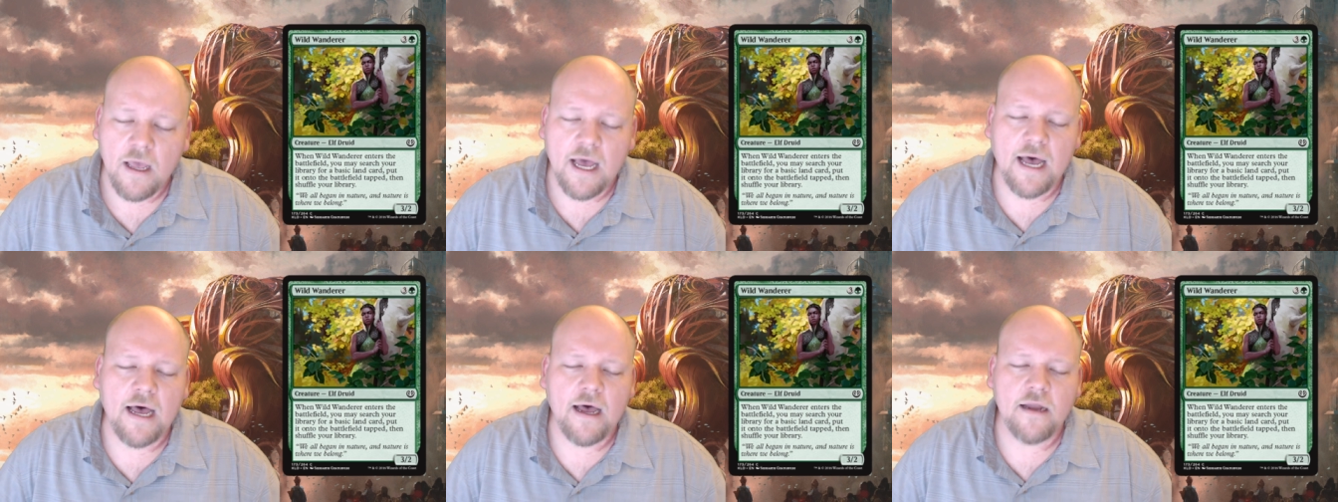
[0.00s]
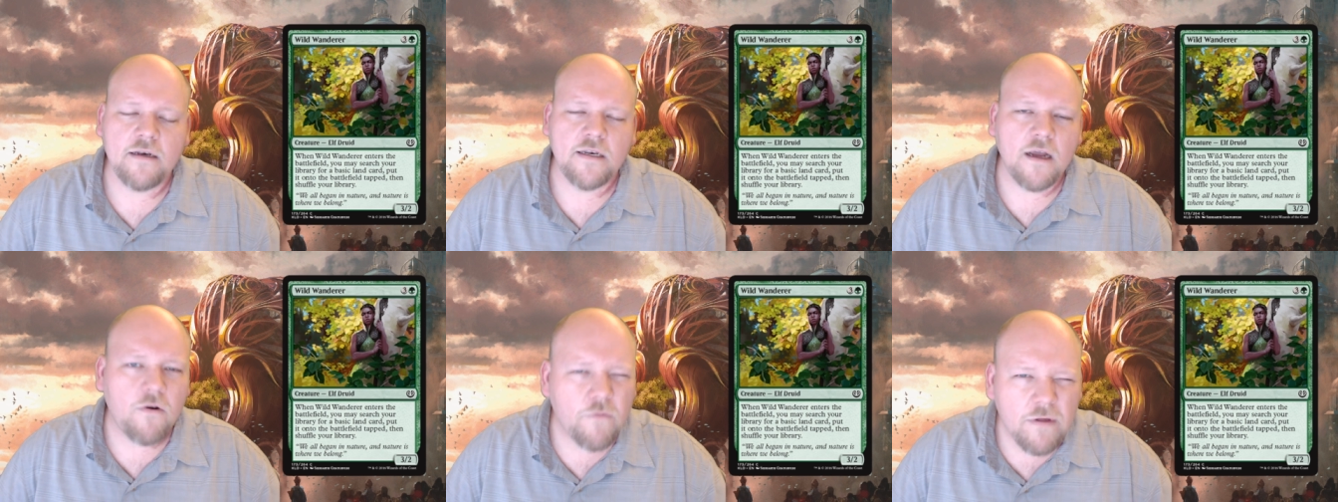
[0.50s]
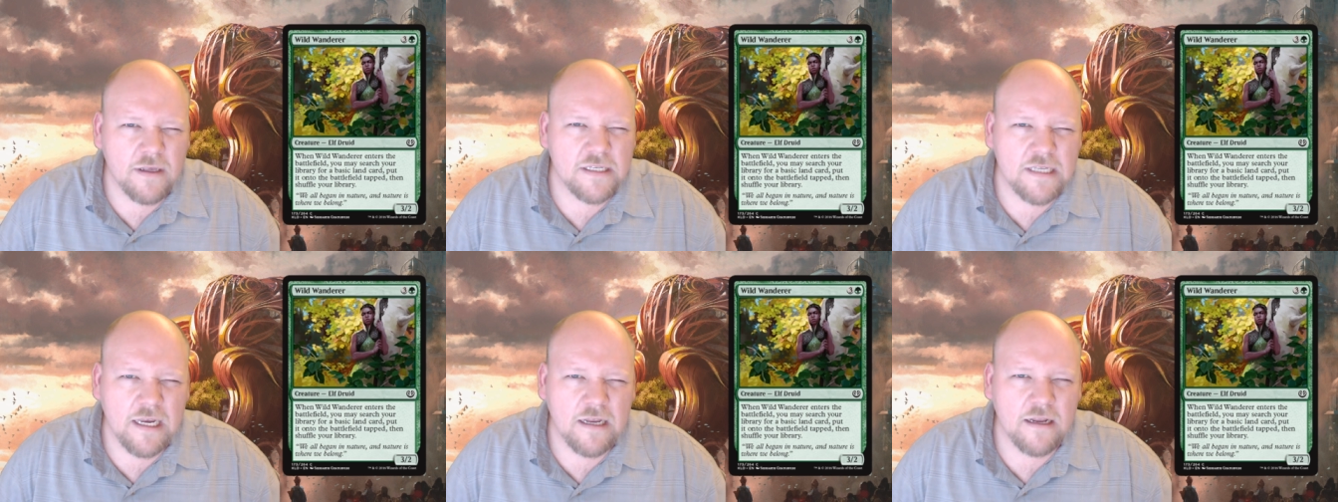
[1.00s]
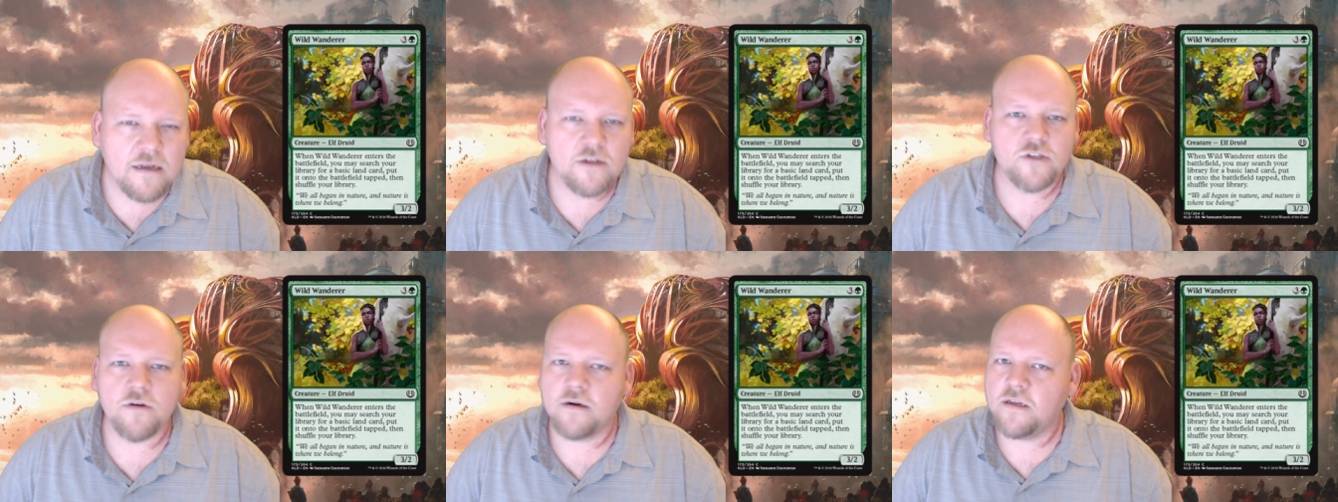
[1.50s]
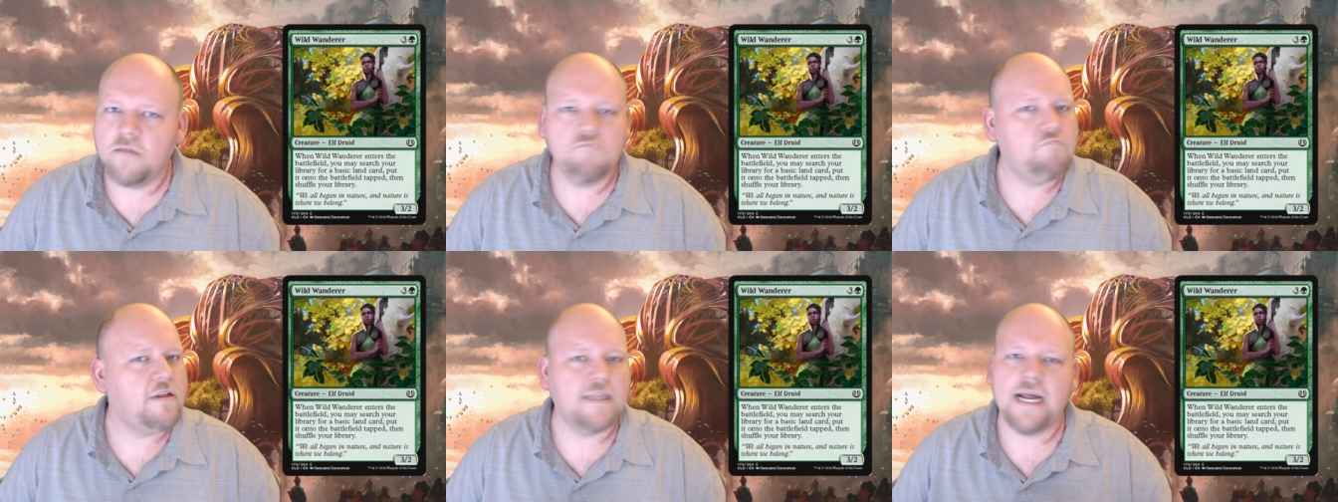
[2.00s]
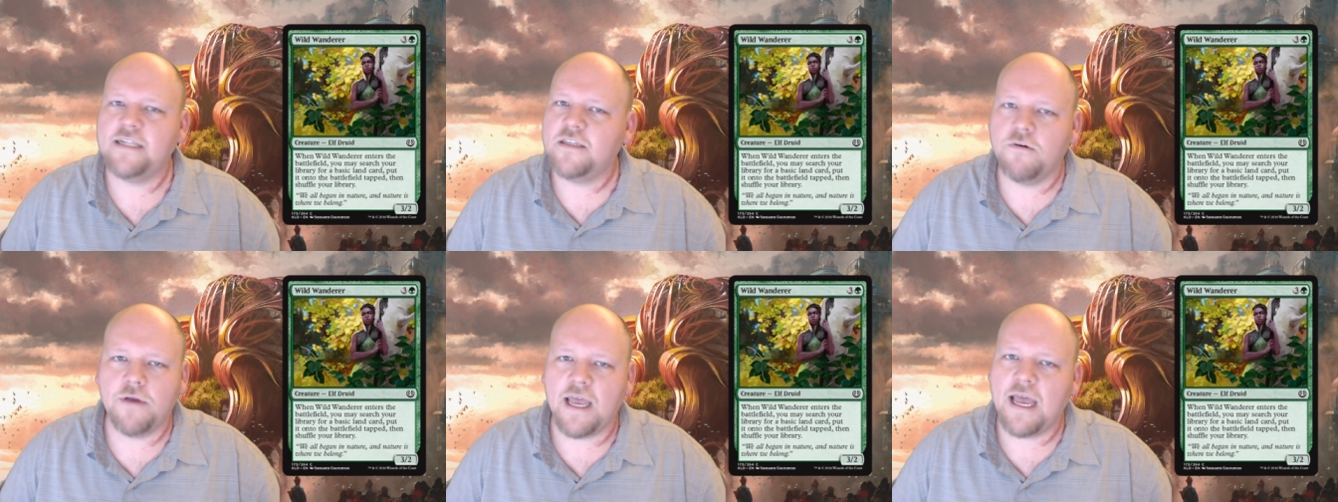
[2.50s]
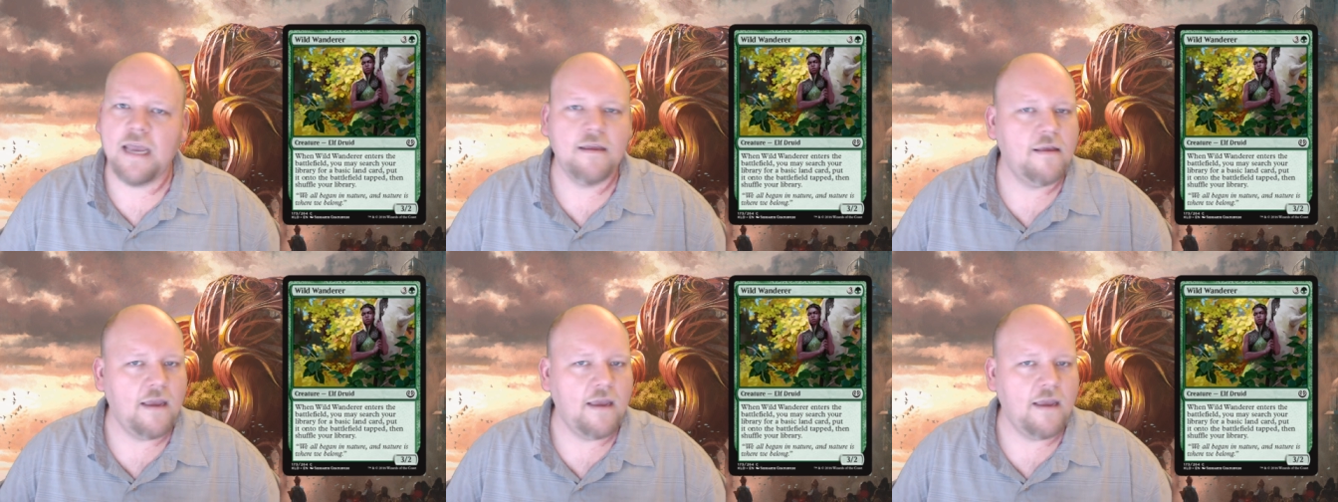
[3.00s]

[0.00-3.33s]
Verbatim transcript: Uh, don't really see it in constructed, but that's okay.